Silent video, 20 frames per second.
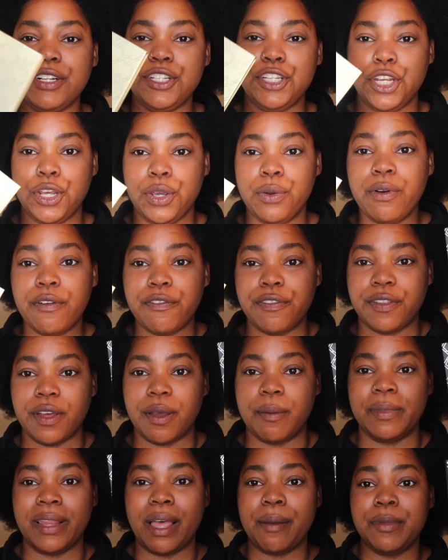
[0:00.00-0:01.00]
are 2 of
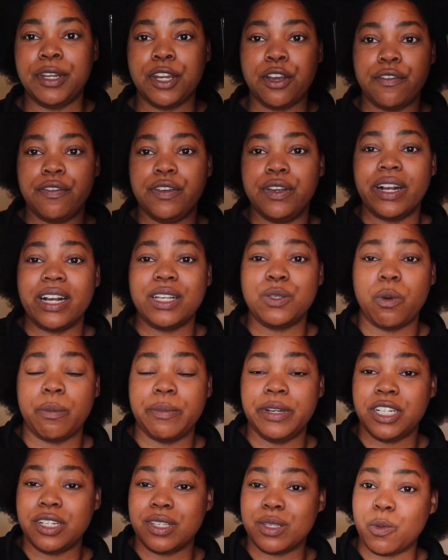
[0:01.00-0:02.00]
them. Let me know if you guys
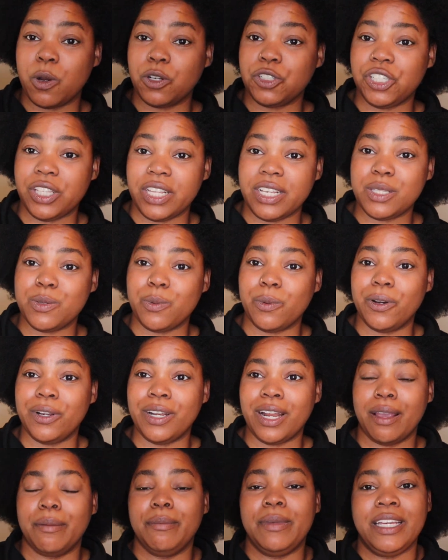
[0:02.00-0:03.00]
want me to swatch this
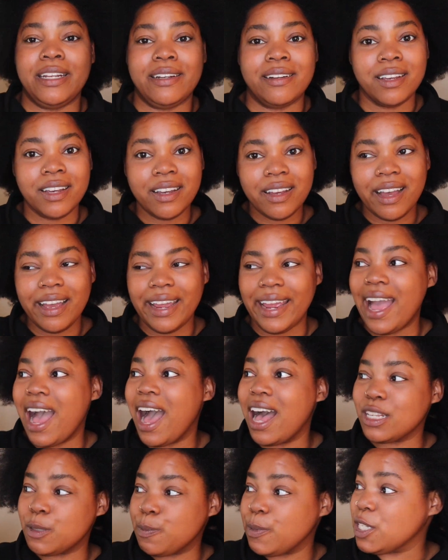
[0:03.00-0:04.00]
one. I mean, it
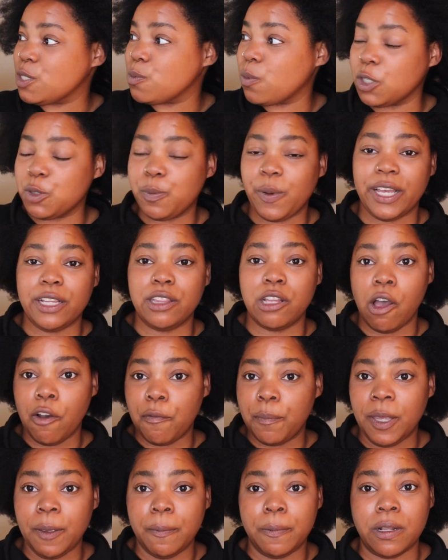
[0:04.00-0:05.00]
has been swatched by a lot
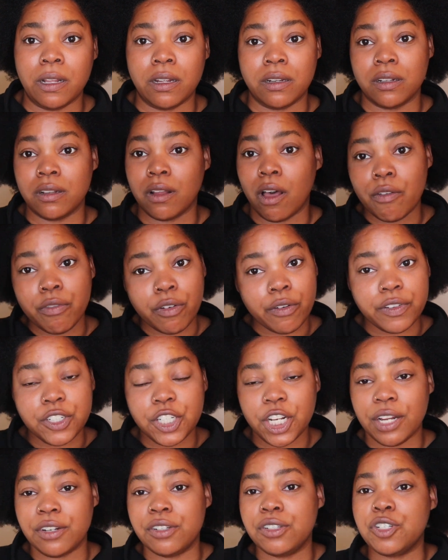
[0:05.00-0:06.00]
of people on a lot of other
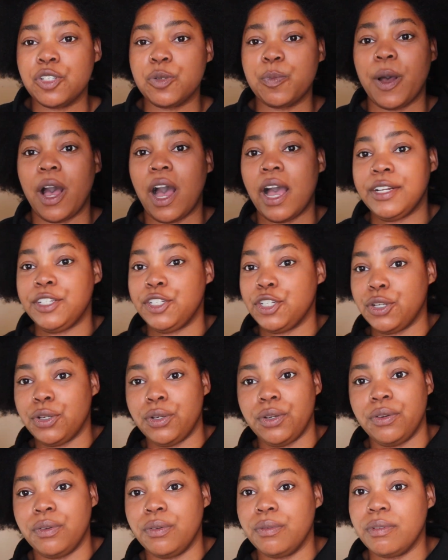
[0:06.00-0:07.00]
channels, but I
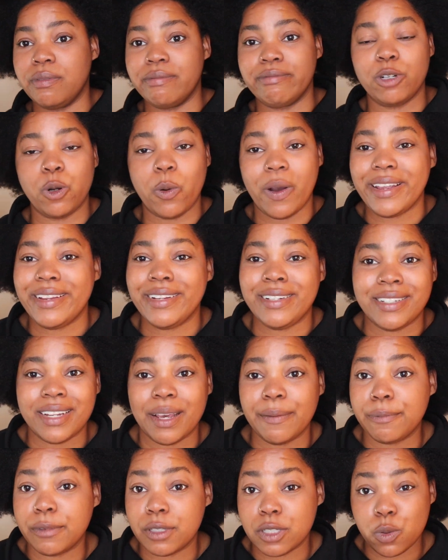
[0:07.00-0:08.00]
do quite
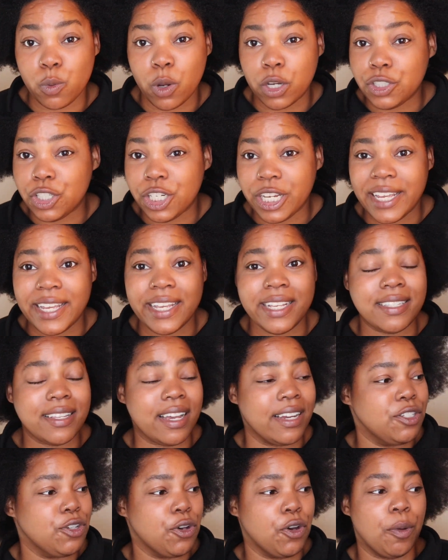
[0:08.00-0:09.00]
in-depth swatches.
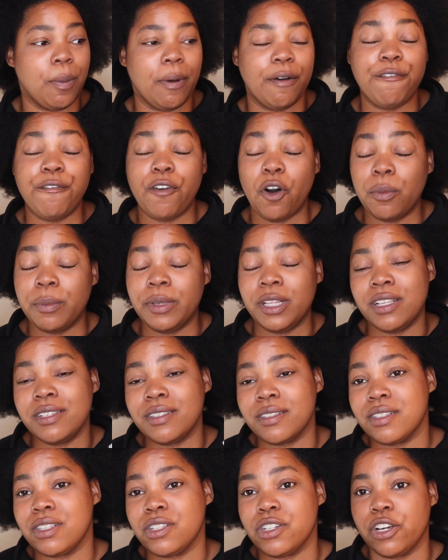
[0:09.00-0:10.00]
I talk about
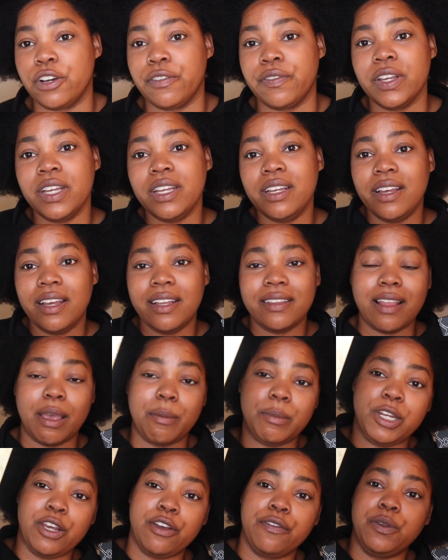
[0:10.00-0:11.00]
formulas and stuff.
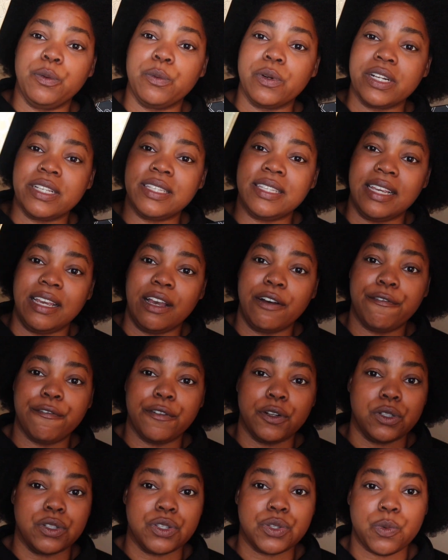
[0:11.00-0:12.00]
Let me know if you want to see a
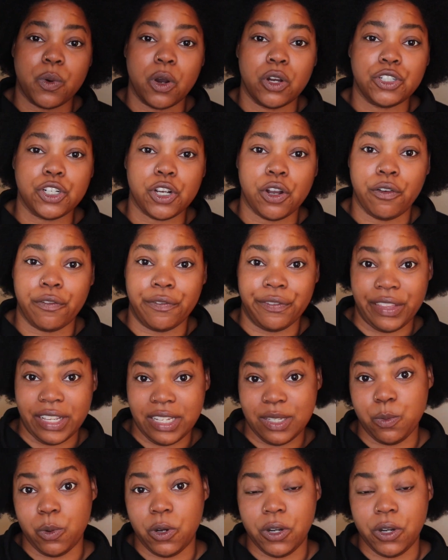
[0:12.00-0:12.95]
full swatch of this